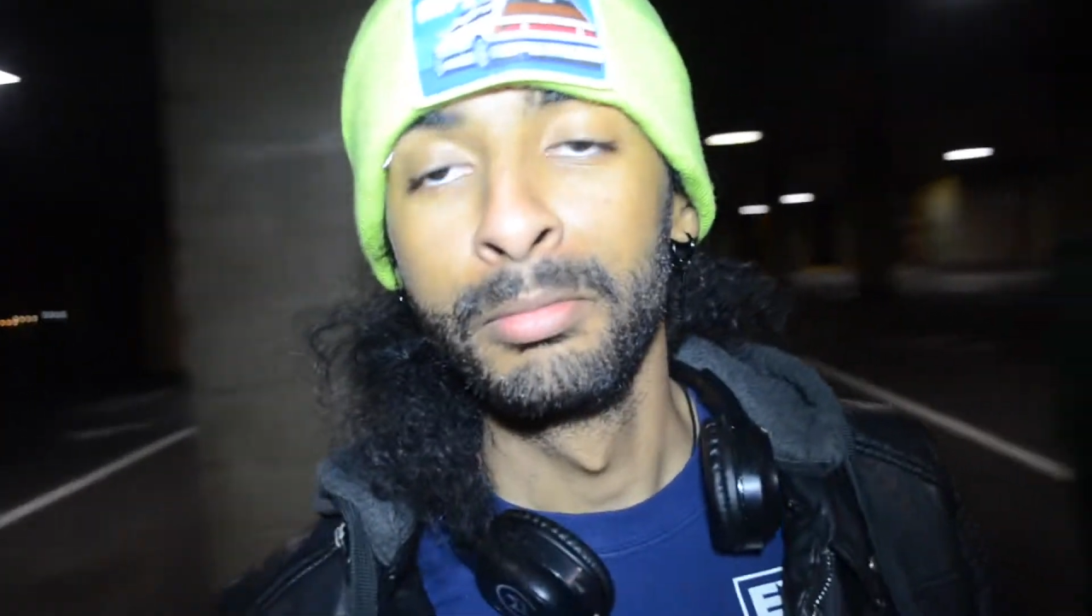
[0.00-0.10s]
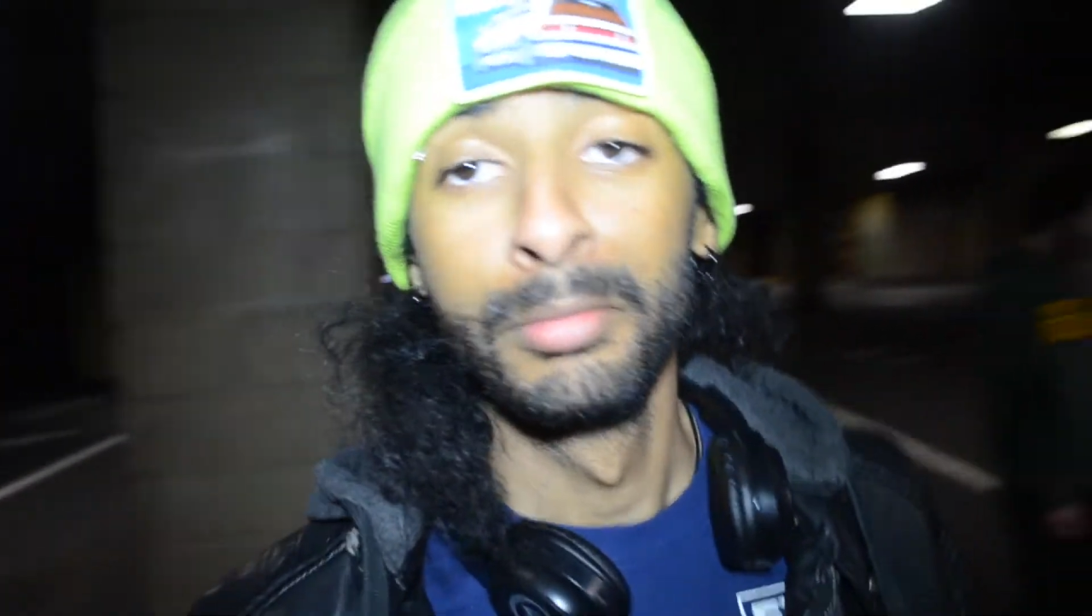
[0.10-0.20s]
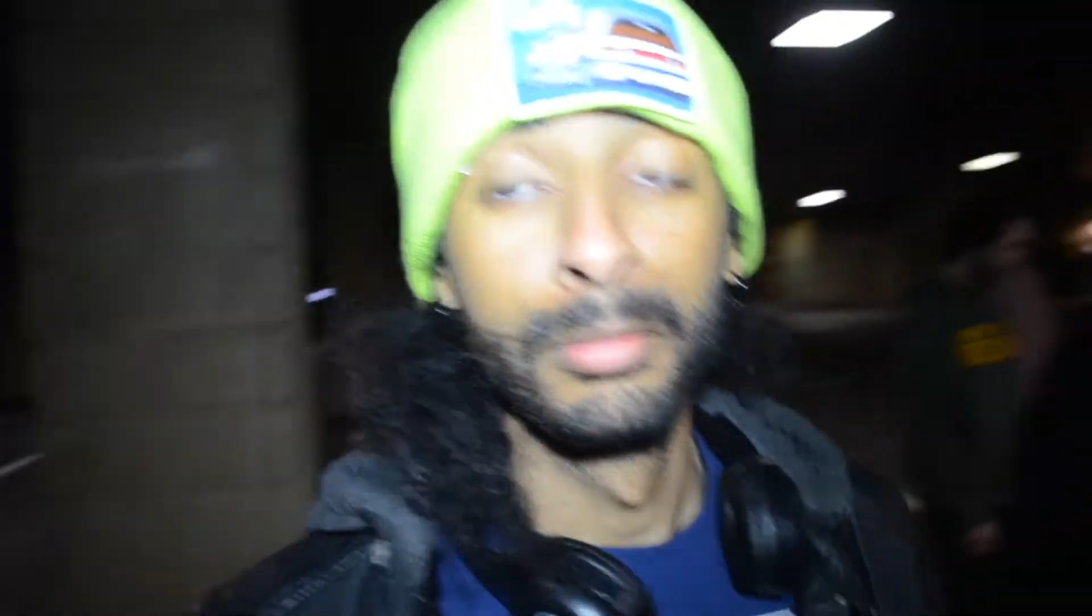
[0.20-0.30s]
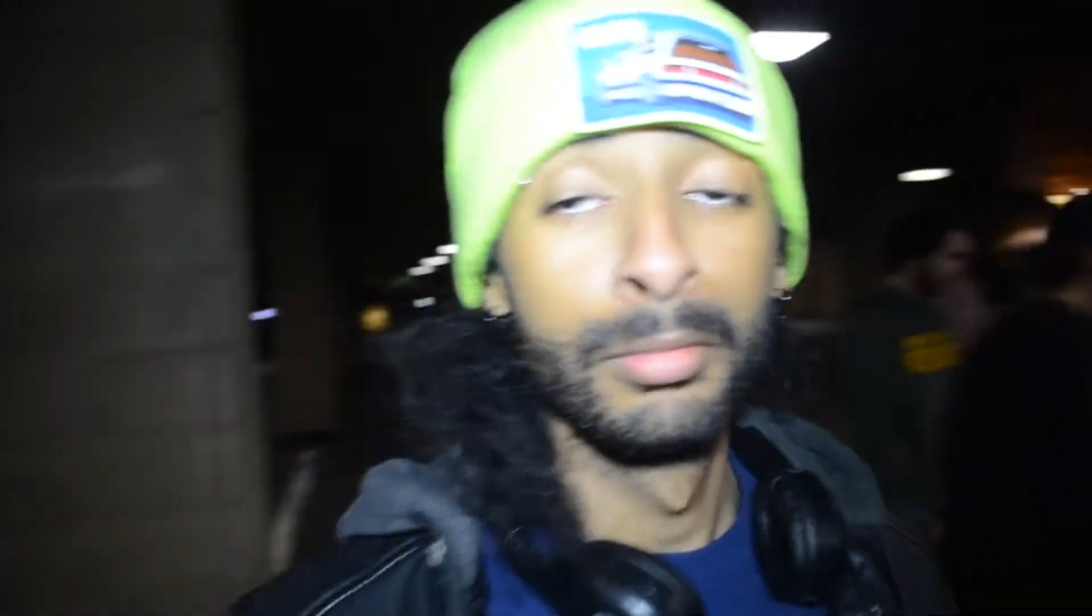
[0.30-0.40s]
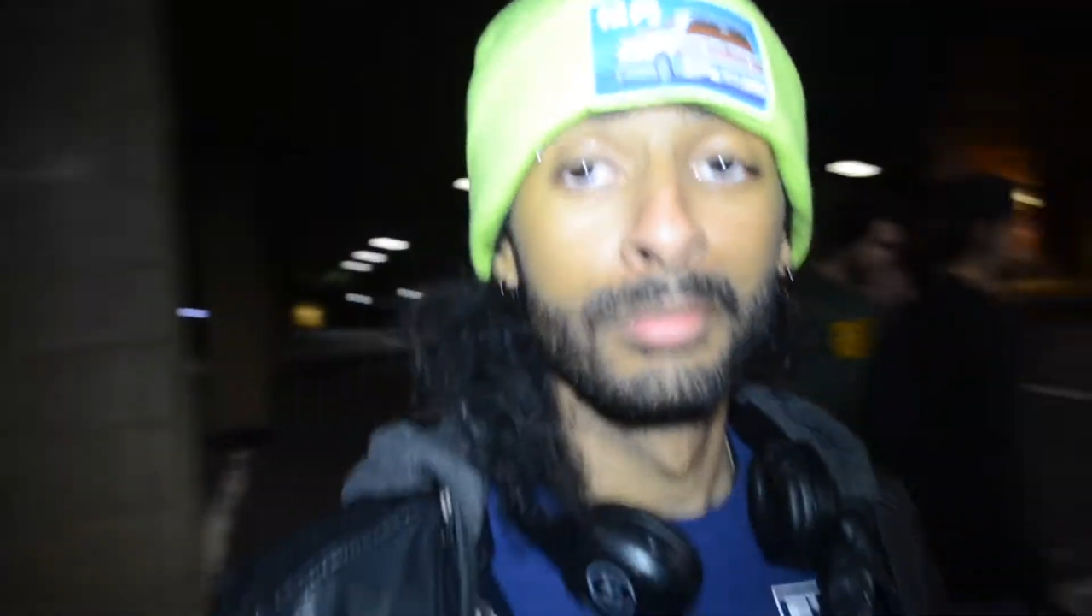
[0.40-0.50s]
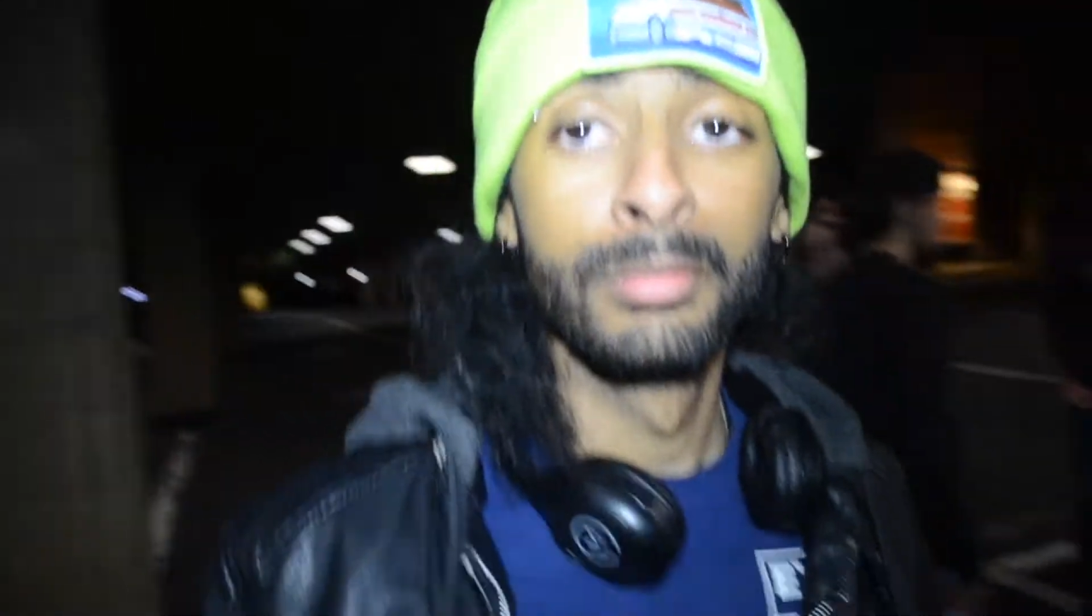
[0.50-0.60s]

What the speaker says: mean,